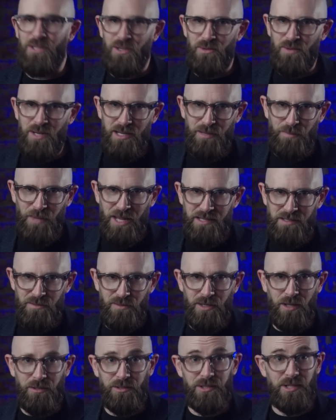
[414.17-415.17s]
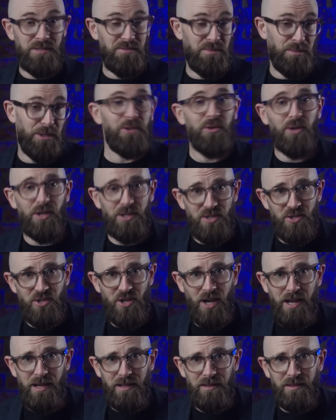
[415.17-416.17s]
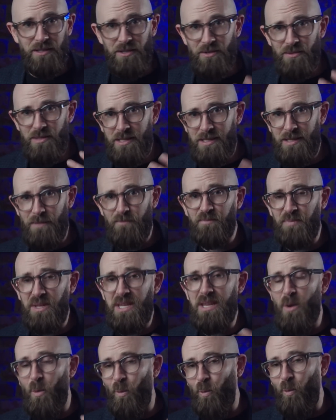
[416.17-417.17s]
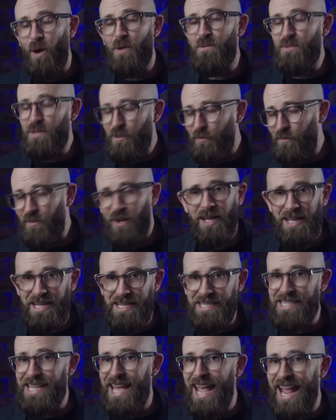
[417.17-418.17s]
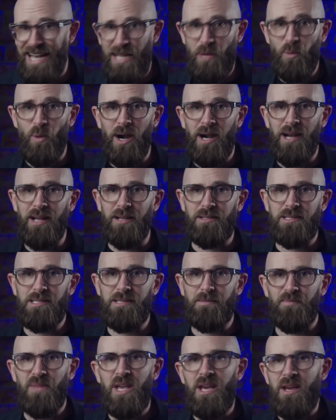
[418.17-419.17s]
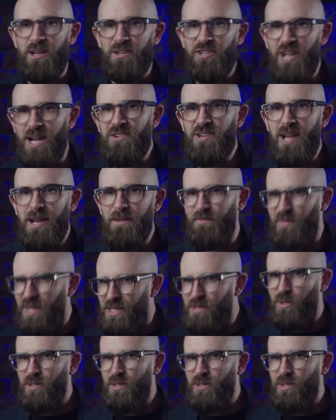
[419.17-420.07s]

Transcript: a unique blend of cultures from across China that you simply won't find anywhere else. Shenzhen has